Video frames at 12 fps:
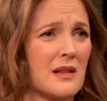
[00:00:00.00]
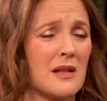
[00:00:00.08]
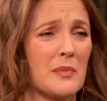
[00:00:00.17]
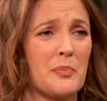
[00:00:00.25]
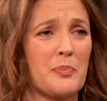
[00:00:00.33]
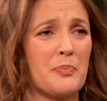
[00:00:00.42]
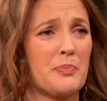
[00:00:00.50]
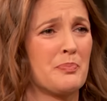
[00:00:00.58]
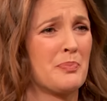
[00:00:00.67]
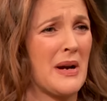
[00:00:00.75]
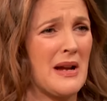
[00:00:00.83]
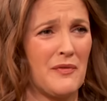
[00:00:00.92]
Yes
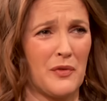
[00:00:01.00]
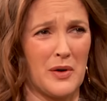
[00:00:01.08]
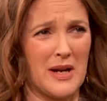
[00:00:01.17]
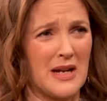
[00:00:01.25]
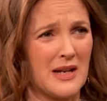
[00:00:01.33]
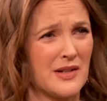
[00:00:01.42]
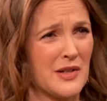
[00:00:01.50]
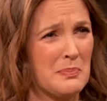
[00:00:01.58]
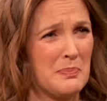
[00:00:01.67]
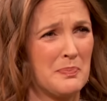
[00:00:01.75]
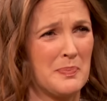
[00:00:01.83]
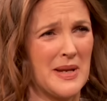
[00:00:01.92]
bravery. oh
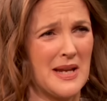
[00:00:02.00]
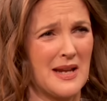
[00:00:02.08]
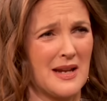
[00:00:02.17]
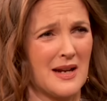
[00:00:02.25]
my gosh, be...